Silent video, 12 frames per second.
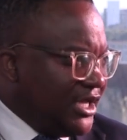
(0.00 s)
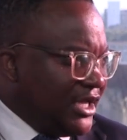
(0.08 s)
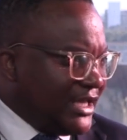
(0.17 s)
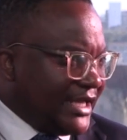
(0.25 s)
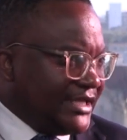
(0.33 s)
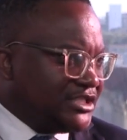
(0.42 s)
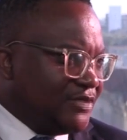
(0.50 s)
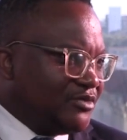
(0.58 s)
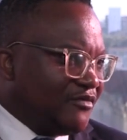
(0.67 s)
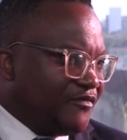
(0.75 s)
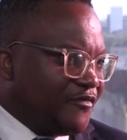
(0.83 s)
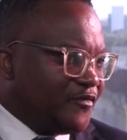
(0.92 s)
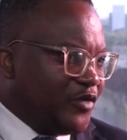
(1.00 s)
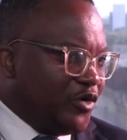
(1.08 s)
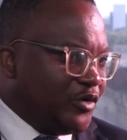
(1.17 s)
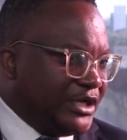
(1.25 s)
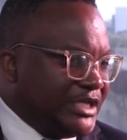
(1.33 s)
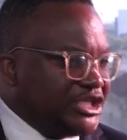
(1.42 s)
Like in terms of
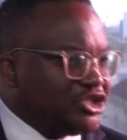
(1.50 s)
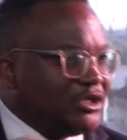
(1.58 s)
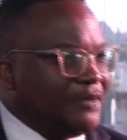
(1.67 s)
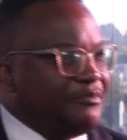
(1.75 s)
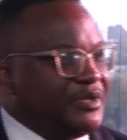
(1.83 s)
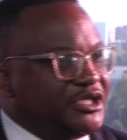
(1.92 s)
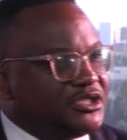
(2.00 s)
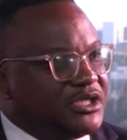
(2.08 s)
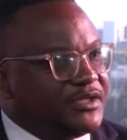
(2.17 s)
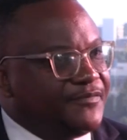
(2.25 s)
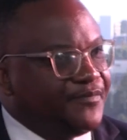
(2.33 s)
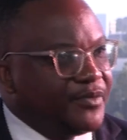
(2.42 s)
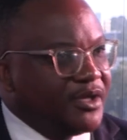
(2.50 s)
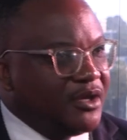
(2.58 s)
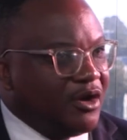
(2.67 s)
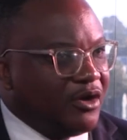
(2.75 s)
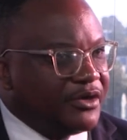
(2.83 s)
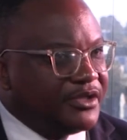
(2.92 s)
your initial ambition
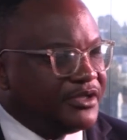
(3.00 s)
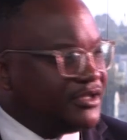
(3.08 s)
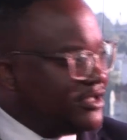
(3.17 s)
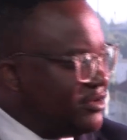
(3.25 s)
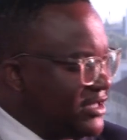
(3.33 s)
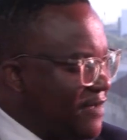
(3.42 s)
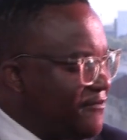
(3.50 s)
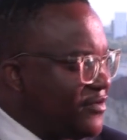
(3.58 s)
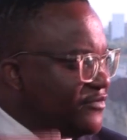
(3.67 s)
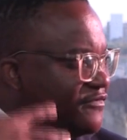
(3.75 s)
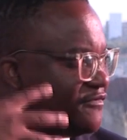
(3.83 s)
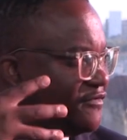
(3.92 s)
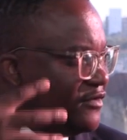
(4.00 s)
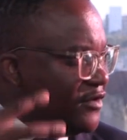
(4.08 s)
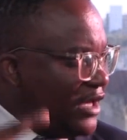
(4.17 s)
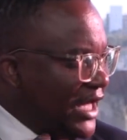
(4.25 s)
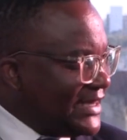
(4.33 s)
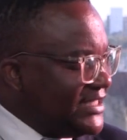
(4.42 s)
on the number of
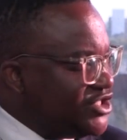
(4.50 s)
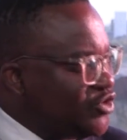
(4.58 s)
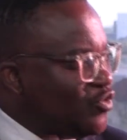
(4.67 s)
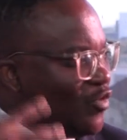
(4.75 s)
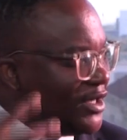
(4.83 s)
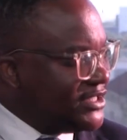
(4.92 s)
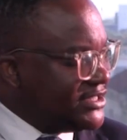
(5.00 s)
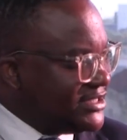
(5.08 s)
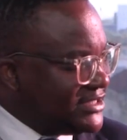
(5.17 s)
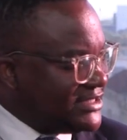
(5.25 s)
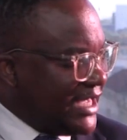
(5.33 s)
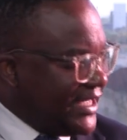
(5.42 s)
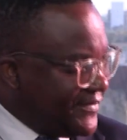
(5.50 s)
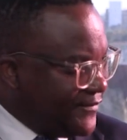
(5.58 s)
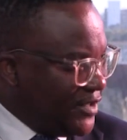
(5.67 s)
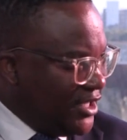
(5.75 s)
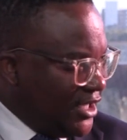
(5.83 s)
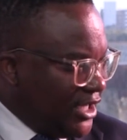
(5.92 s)
athletes you wanted to take,
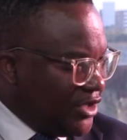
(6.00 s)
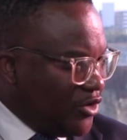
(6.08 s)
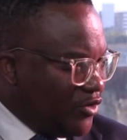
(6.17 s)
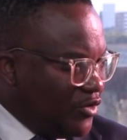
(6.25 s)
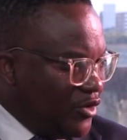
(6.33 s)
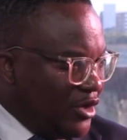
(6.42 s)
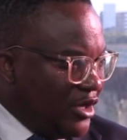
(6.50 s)
you know,